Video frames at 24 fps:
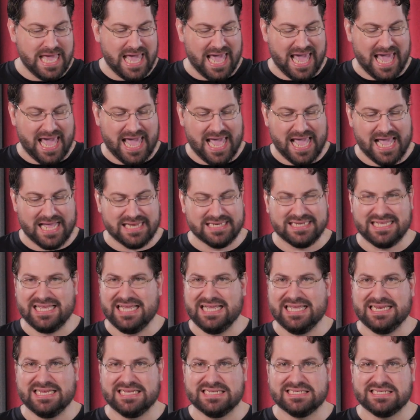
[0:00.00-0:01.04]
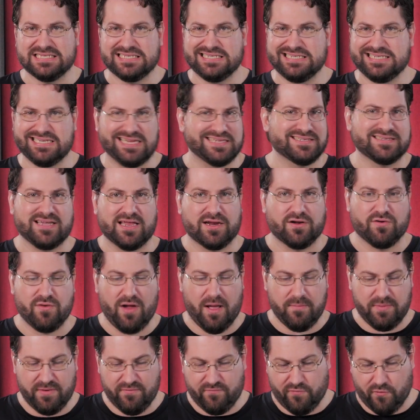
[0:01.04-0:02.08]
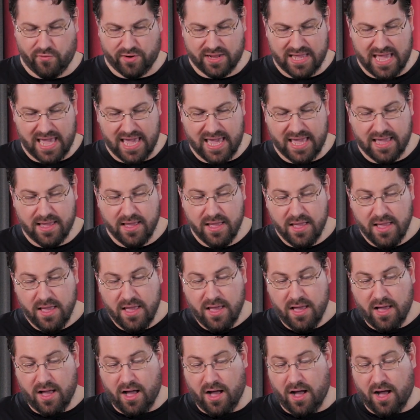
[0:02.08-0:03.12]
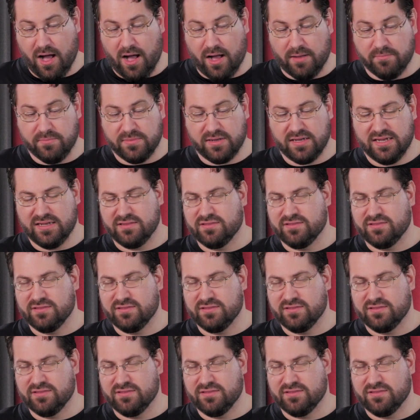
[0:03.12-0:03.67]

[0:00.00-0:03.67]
And it is just got a crop in 4K. And